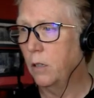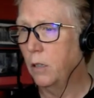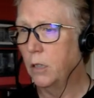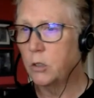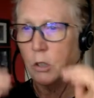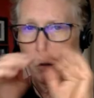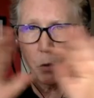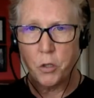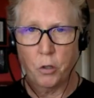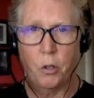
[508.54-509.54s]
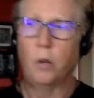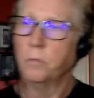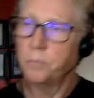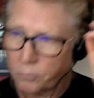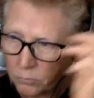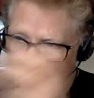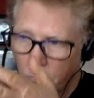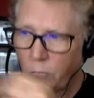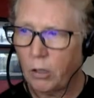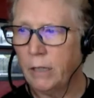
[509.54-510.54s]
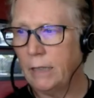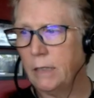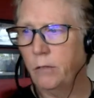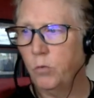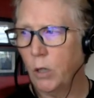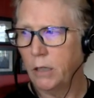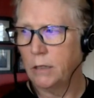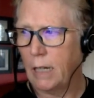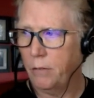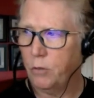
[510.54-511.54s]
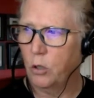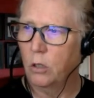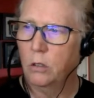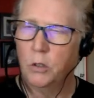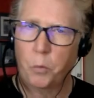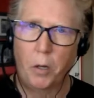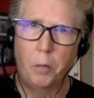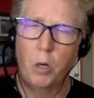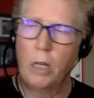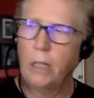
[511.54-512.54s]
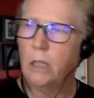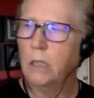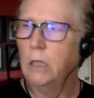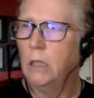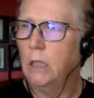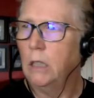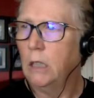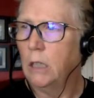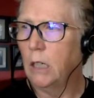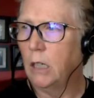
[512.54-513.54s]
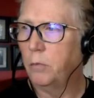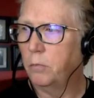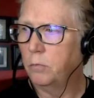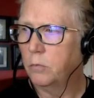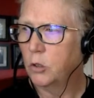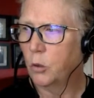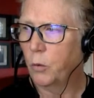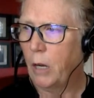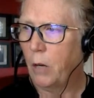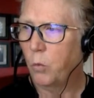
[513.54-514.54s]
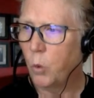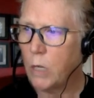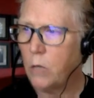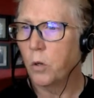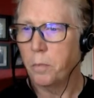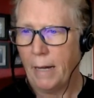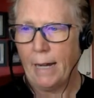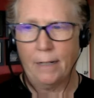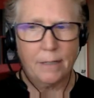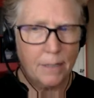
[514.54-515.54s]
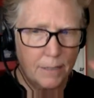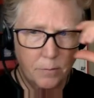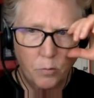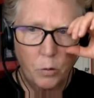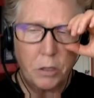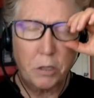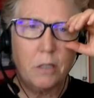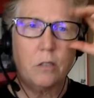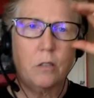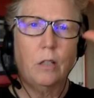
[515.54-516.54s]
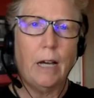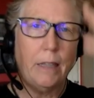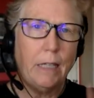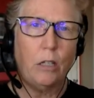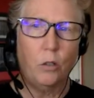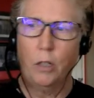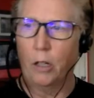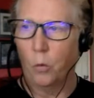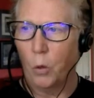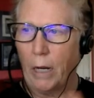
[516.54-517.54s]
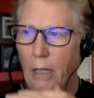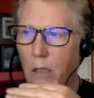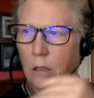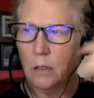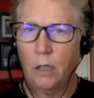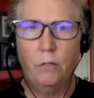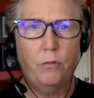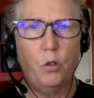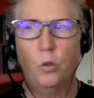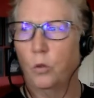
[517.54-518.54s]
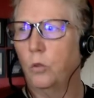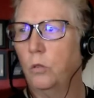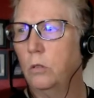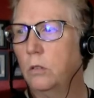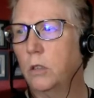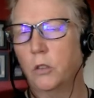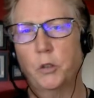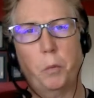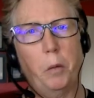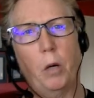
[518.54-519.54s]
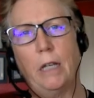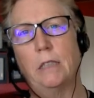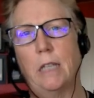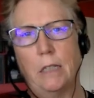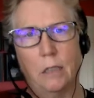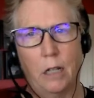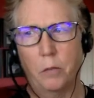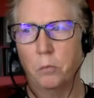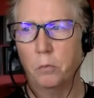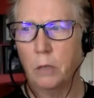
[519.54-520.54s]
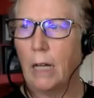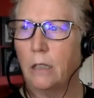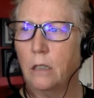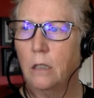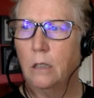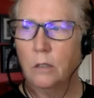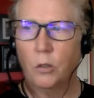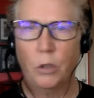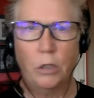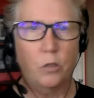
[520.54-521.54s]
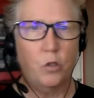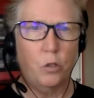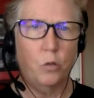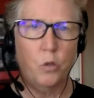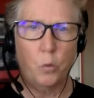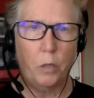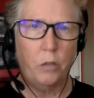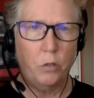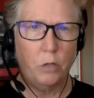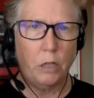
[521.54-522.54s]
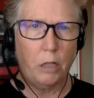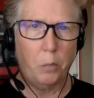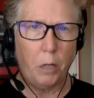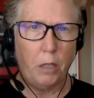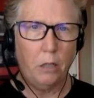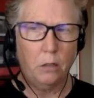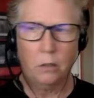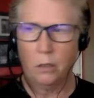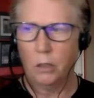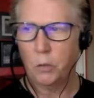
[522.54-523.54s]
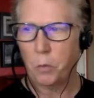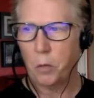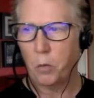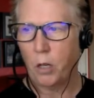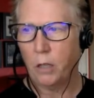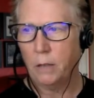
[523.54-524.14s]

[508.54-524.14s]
so I just want you to know that Dev 1 is after spring break. So that week we're back, which is, I think, good in a way. If spring break is that time that you get to choose whether you take a break during spring break